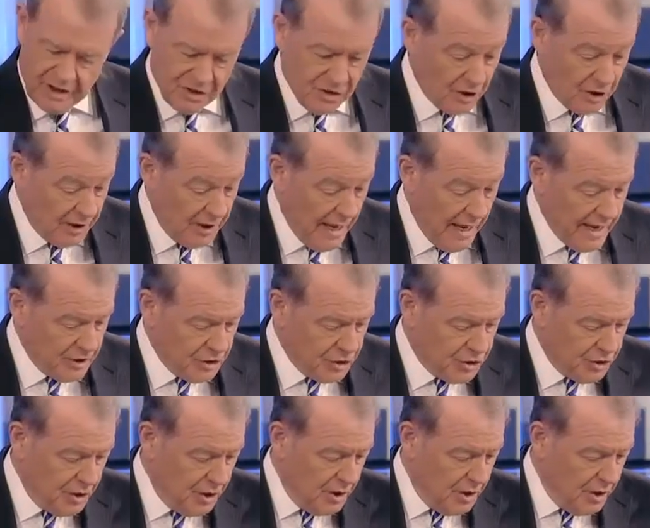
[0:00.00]
is
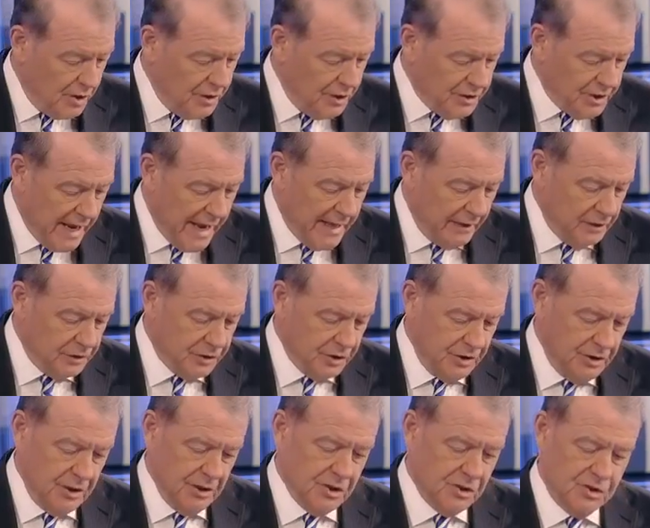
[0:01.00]
alleged that
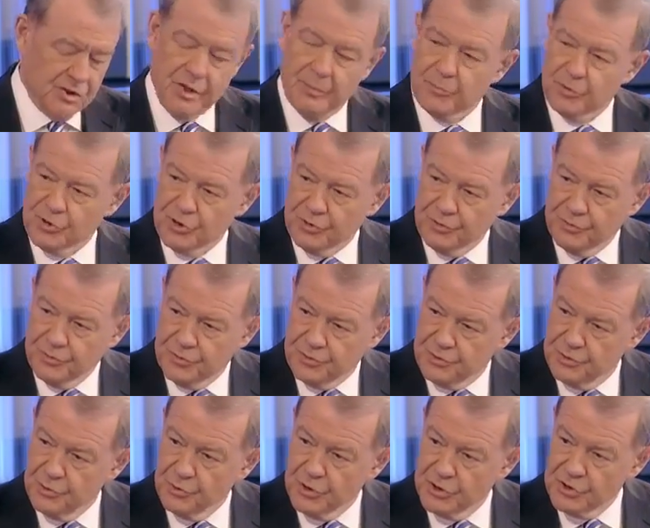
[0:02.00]
Elton Simpson,
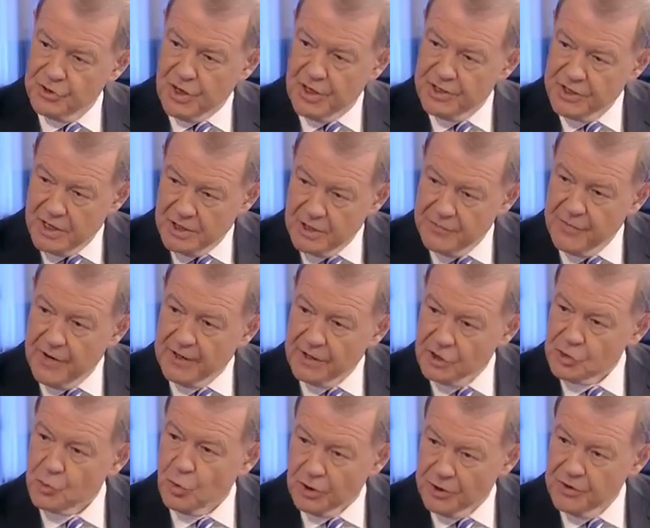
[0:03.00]
who is identified
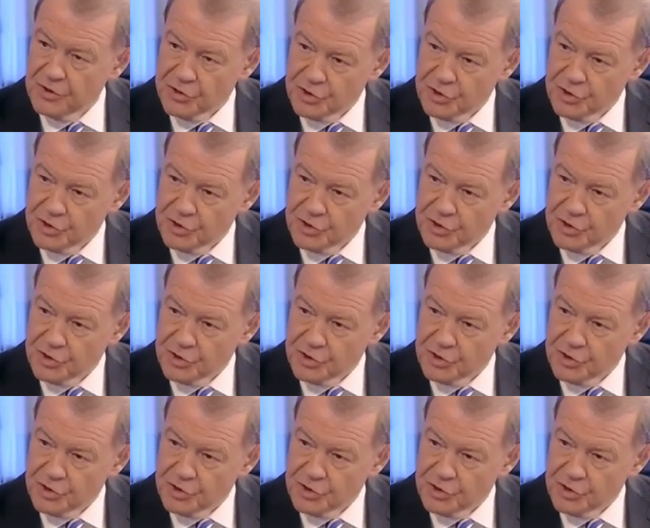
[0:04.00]
as one of the